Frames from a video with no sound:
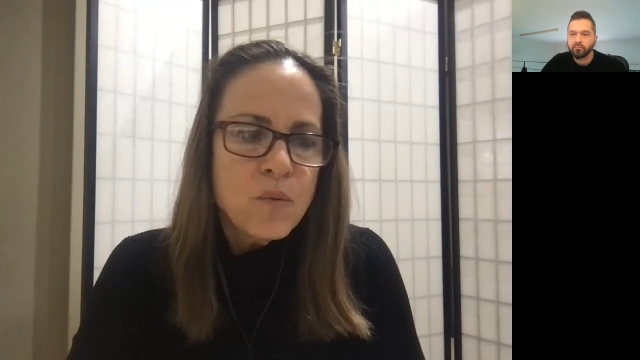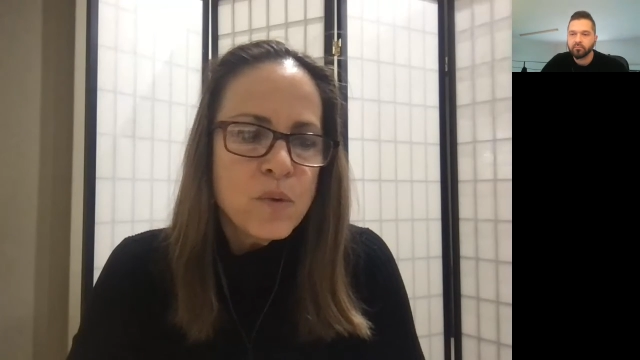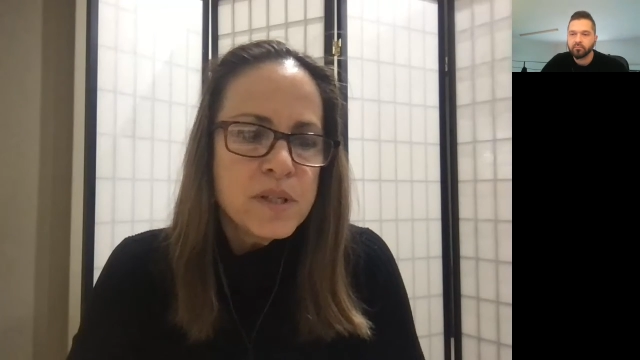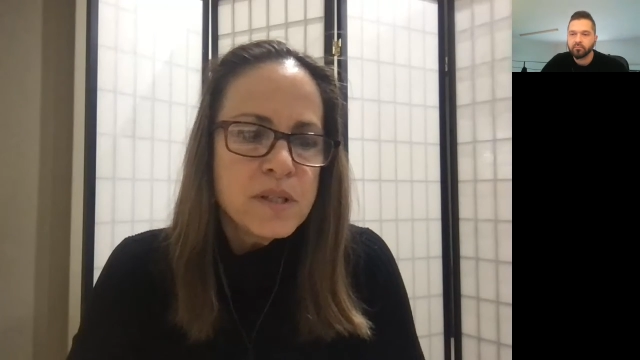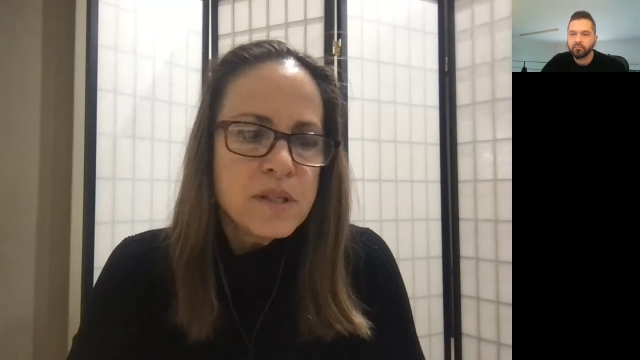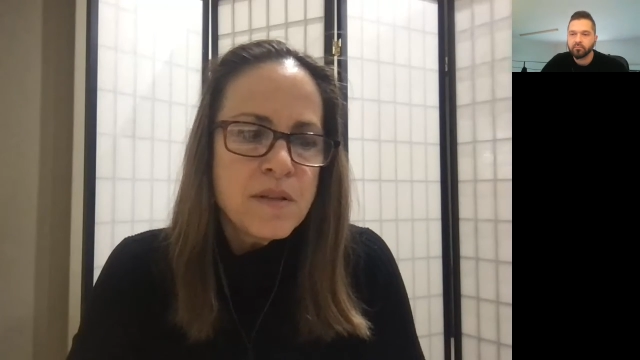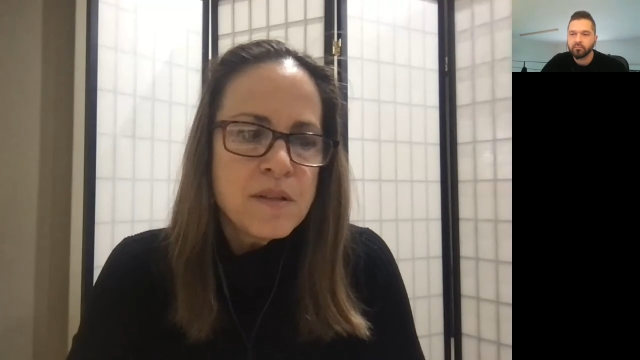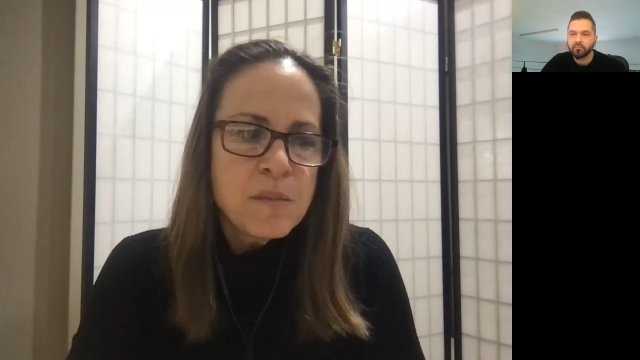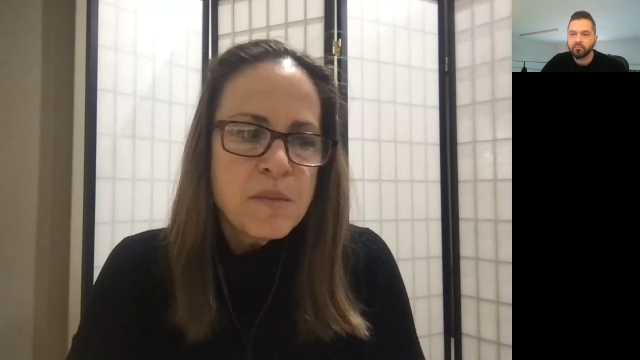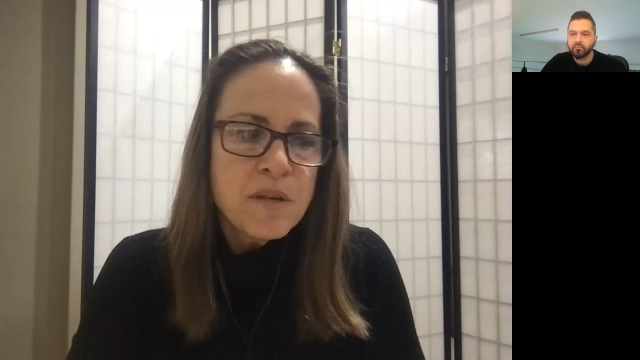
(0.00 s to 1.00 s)
was
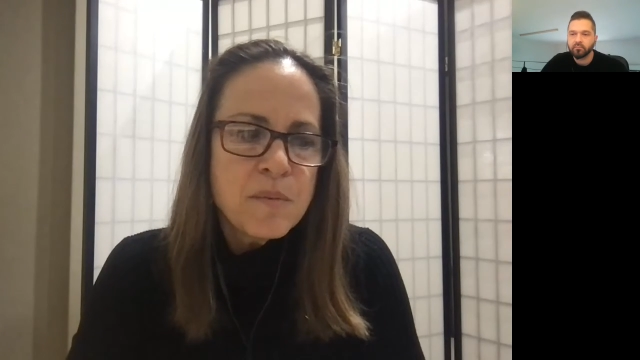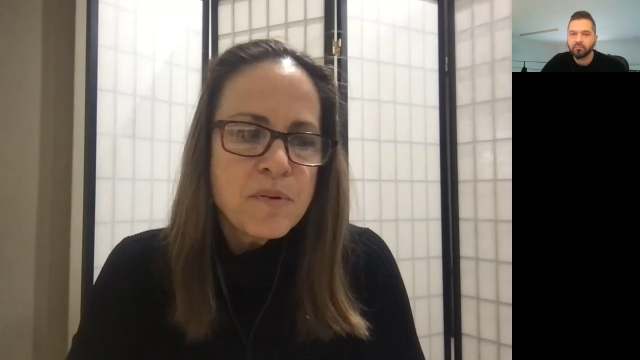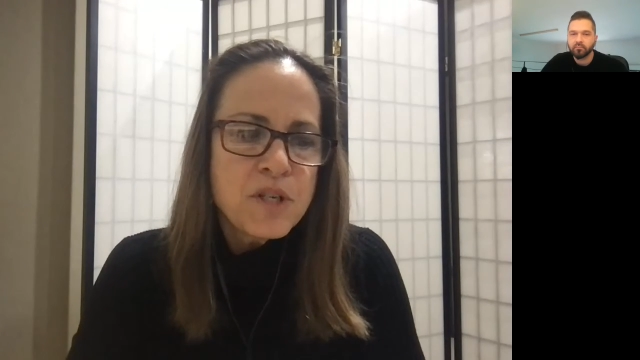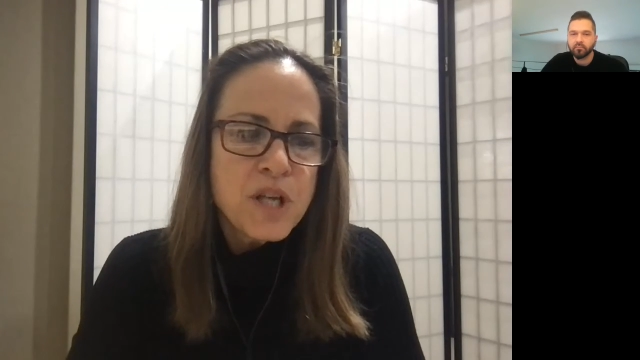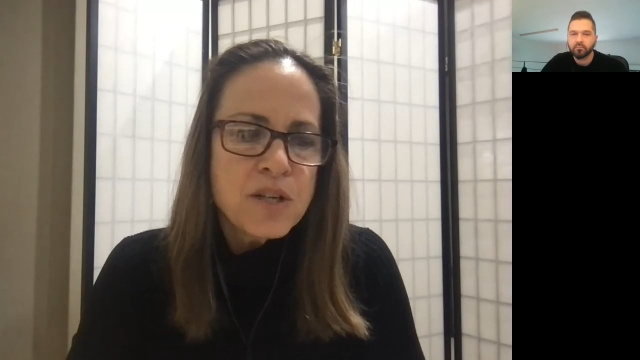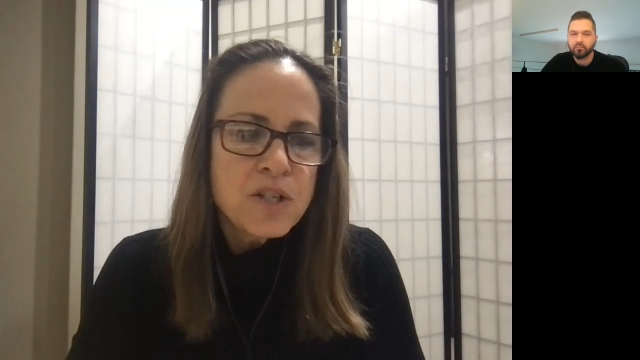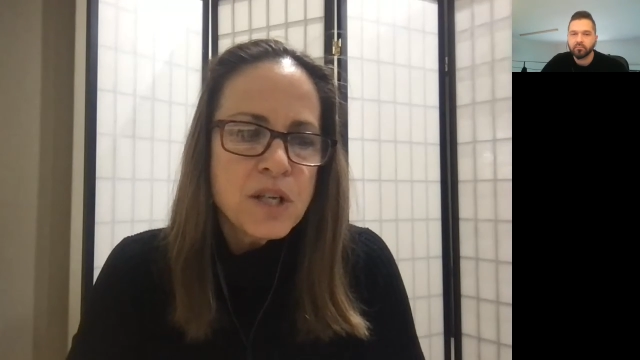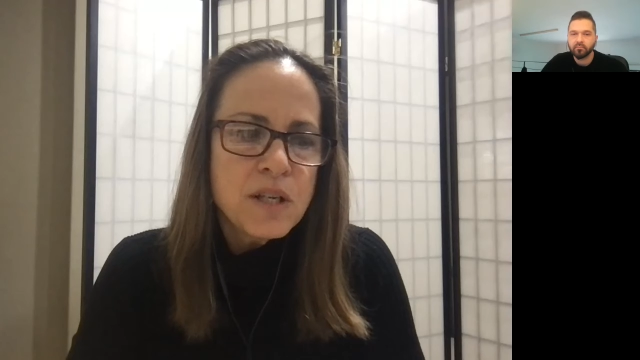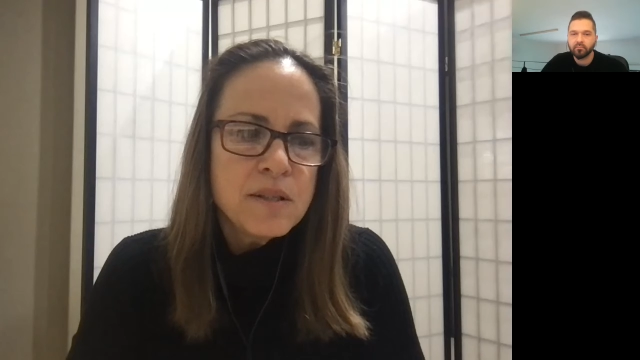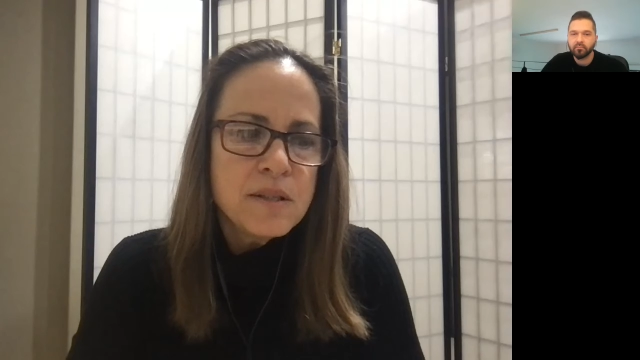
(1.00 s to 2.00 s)
some of the
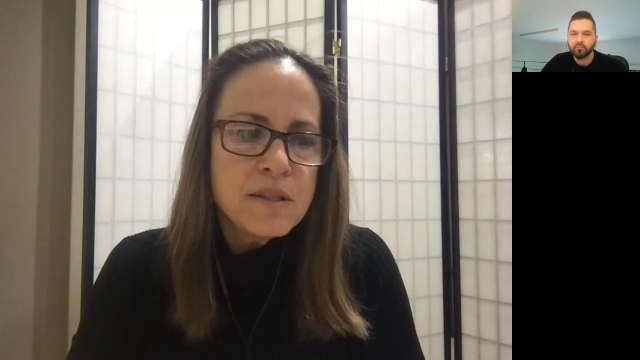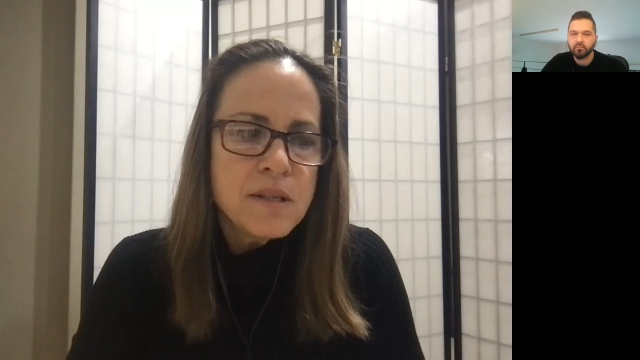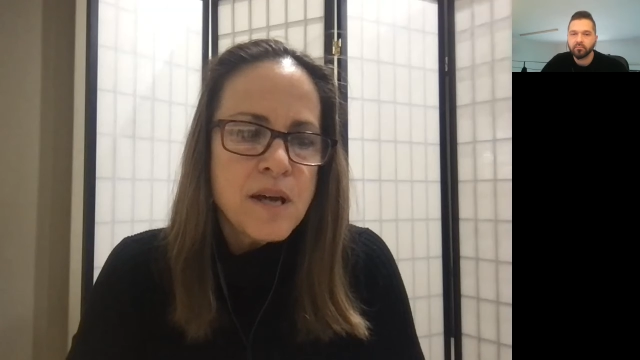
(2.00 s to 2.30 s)
projections